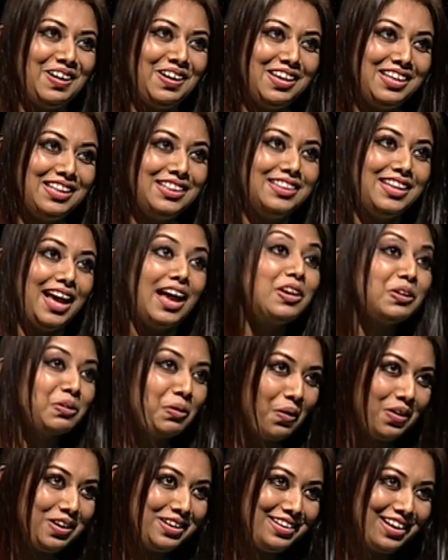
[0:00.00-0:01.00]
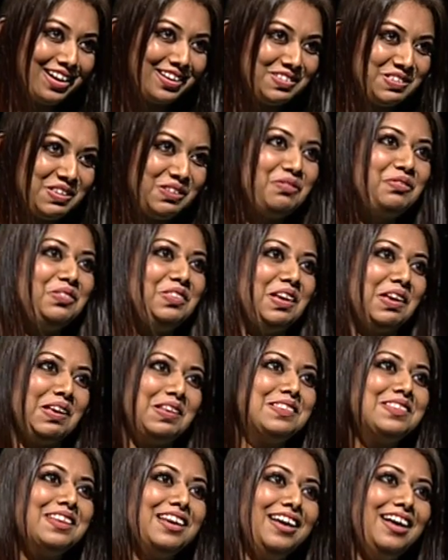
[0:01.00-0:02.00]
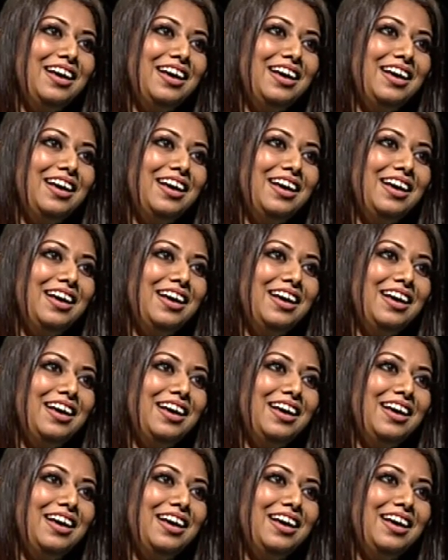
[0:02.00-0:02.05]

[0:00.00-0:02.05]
in that context of things,